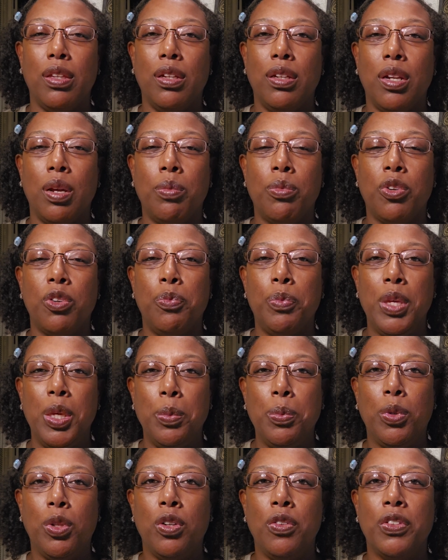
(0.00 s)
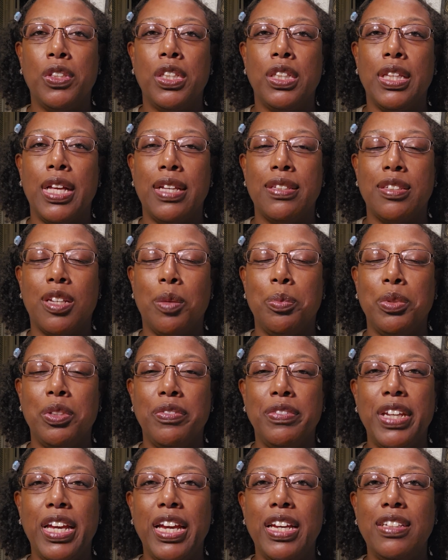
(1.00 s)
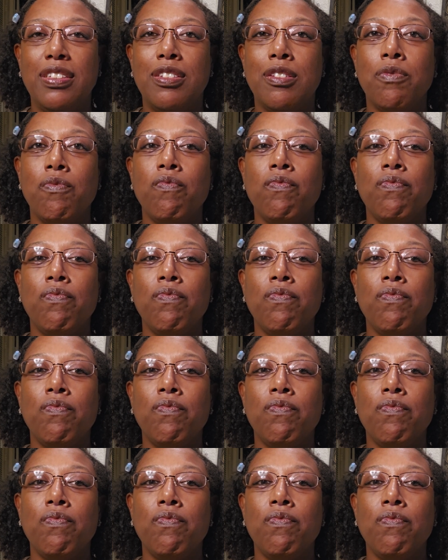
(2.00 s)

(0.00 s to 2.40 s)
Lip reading: a number of people over the last couple of days,